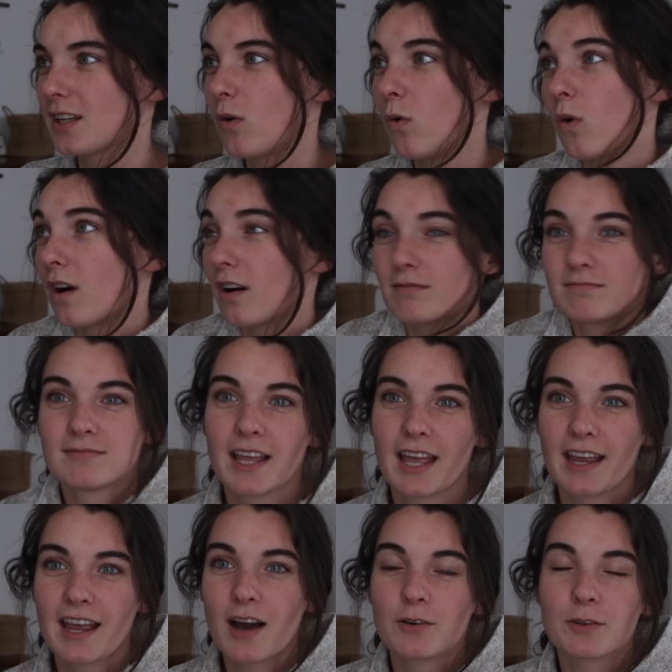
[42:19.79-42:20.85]
or
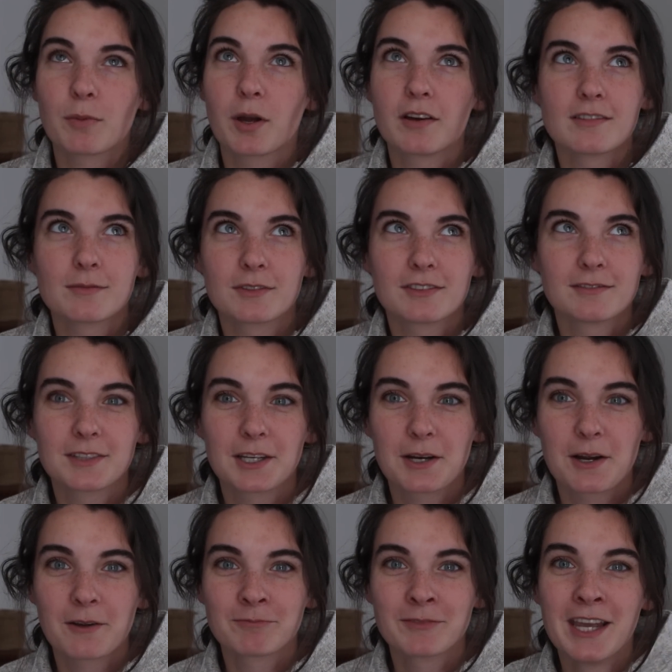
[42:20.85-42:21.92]
hang out with my husband, you
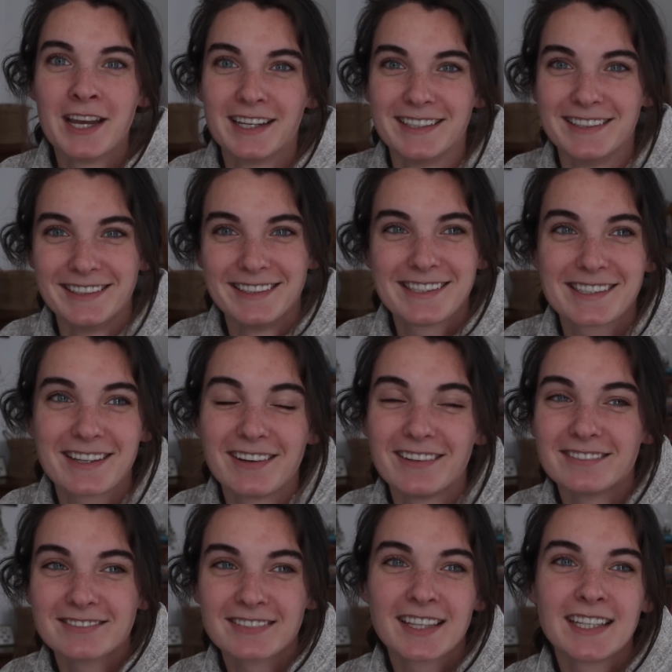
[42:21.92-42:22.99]
know?
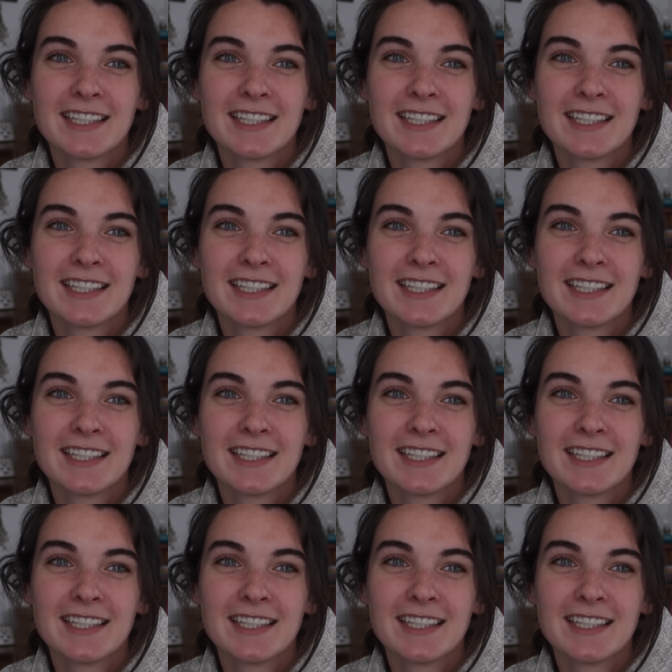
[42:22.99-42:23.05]
So